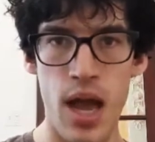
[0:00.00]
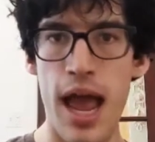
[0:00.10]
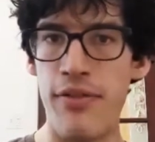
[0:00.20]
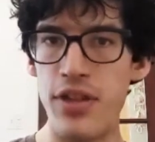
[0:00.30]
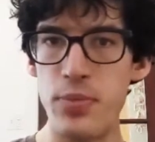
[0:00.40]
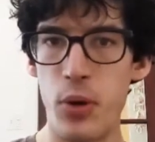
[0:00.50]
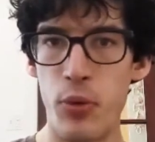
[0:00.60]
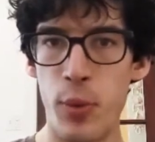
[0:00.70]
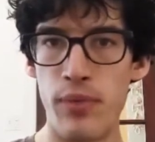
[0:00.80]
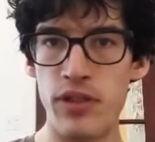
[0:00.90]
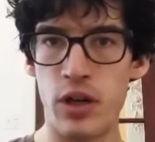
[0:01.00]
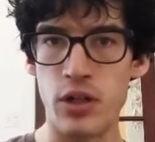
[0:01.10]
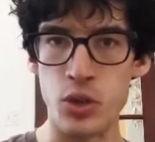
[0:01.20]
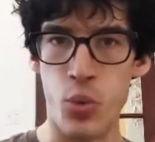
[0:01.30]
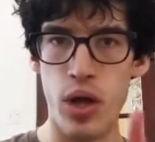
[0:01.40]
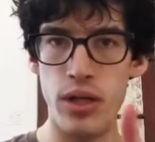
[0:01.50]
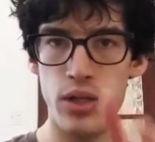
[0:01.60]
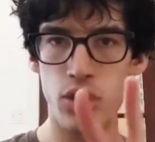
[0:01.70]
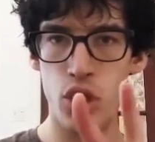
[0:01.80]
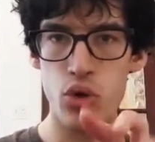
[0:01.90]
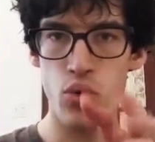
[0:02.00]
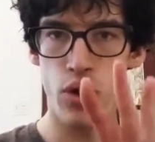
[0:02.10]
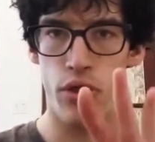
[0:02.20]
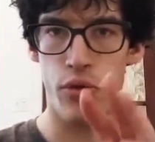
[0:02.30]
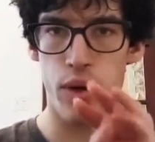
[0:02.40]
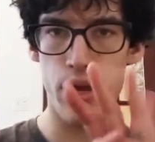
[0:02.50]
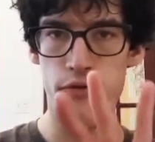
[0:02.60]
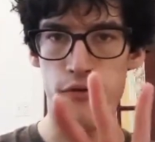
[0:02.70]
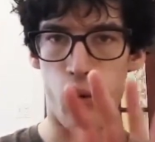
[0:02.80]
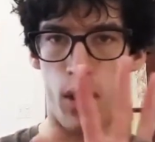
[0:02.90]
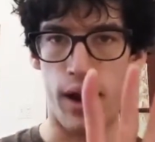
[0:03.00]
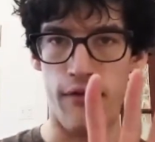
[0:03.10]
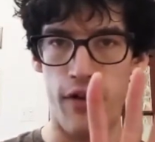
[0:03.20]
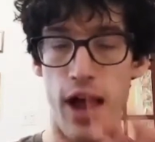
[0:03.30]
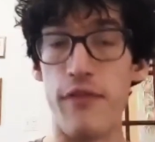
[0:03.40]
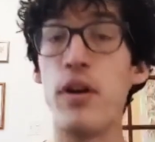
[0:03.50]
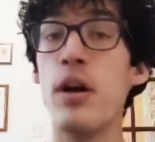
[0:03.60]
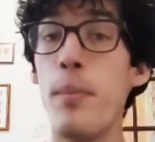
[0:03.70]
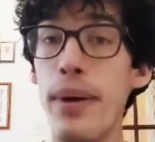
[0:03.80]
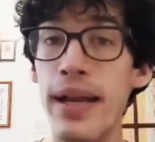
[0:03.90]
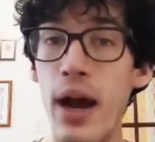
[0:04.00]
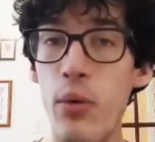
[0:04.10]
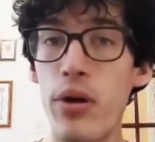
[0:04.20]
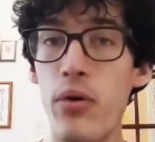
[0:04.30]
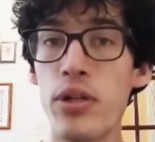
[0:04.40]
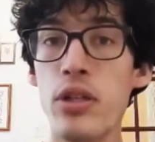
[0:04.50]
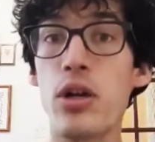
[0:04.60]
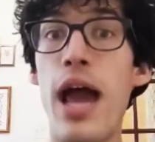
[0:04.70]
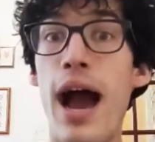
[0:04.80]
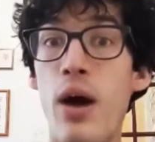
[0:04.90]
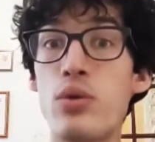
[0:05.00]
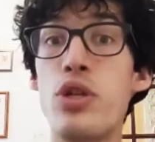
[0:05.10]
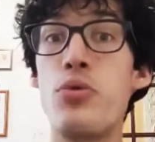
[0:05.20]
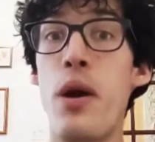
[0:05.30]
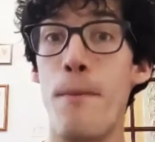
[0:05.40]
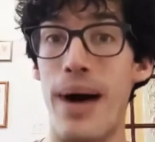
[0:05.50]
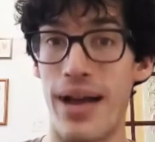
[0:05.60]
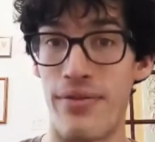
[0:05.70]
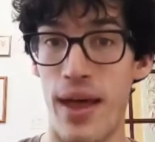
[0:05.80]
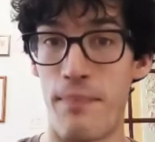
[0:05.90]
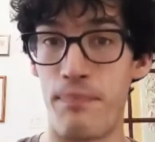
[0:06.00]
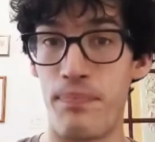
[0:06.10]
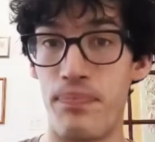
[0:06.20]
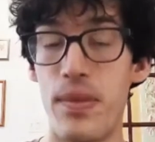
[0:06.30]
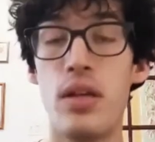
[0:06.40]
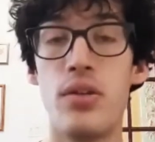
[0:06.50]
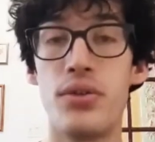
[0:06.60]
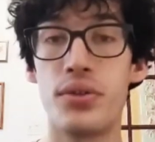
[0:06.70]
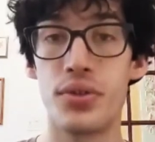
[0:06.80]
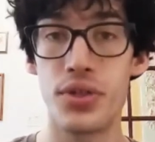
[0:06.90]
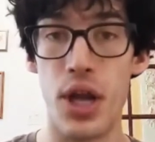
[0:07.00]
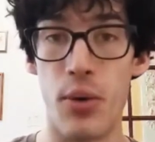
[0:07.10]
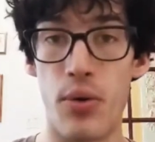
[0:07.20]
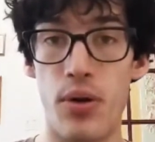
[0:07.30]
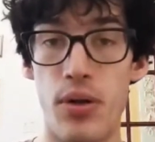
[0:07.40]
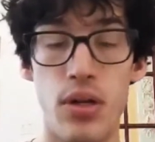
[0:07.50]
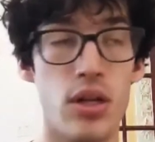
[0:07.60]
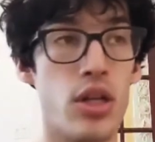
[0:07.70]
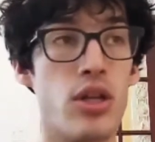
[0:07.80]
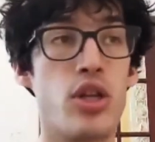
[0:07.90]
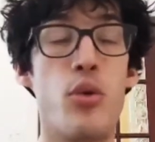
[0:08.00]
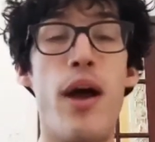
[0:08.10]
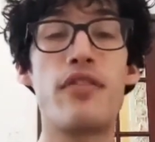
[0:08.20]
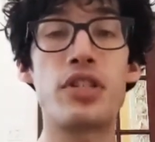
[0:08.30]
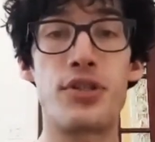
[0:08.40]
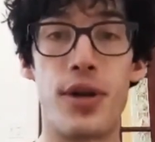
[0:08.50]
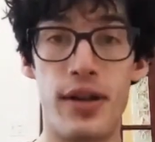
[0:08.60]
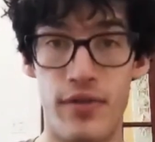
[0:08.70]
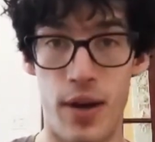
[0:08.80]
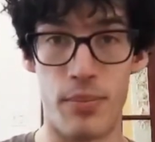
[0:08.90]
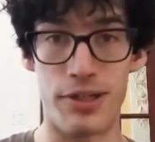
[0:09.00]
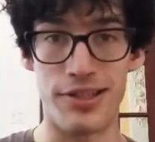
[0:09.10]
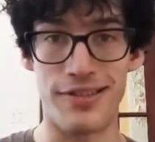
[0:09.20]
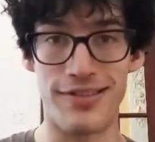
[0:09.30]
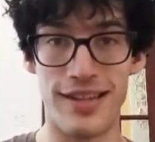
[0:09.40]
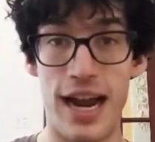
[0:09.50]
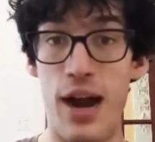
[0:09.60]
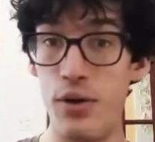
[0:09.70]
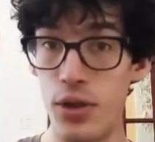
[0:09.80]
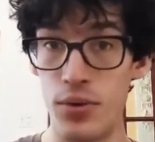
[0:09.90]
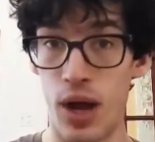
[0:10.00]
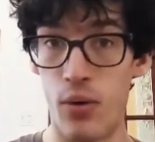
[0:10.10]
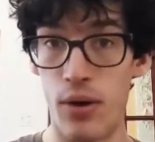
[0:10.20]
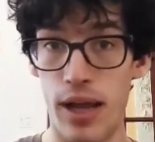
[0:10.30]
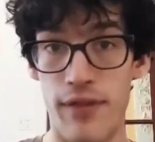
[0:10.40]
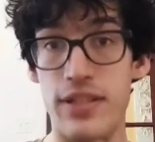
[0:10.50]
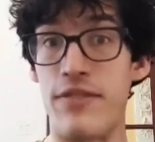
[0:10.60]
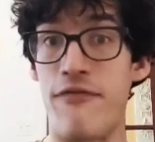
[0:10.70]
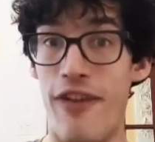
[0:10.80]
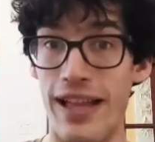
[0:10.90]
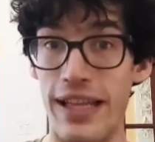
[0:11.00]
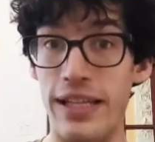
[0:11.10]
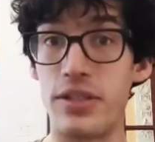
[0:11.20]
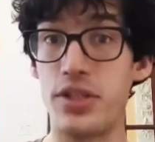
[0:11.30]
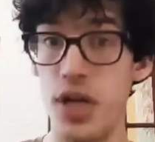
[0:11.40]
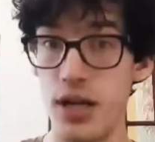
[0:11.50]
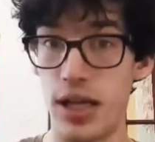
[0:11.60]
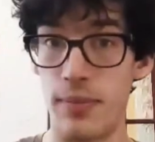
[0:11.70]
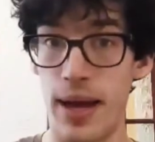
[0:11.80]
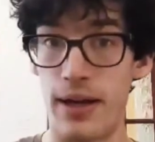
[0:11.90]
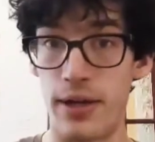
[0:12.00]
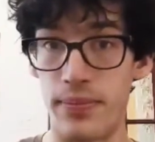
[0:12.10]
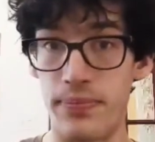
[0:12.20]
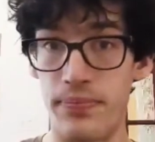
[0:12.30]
At this point, we've learned 1, 2, 3, 4, and 5. But now we're going to learn how to combine them. So, you have a string of numbers. How do you know if it's a valid juggling pattern?